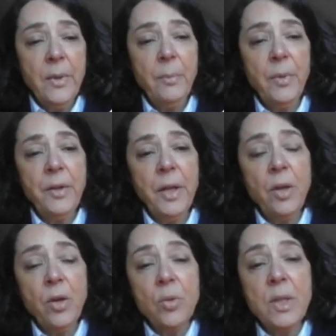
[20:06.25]
very
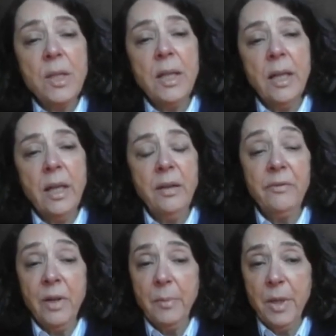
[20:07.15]
closely
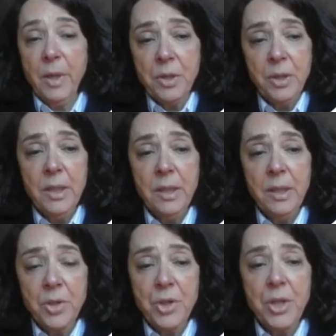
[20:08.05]
inflammation in the
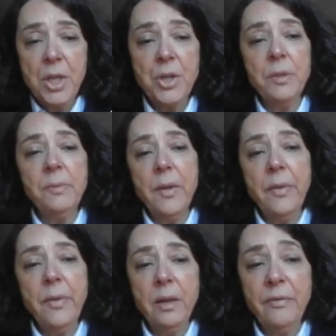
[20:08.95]
interstitium,
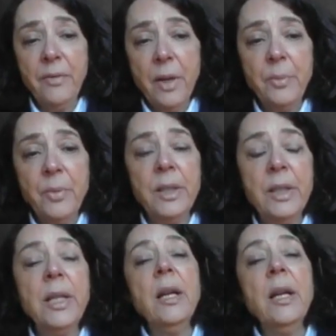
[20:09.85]
then fibrin,
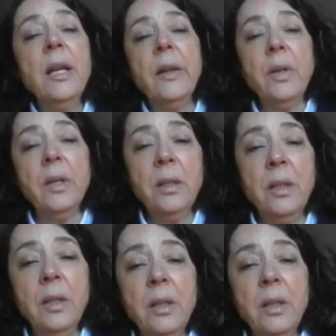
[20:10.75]
and then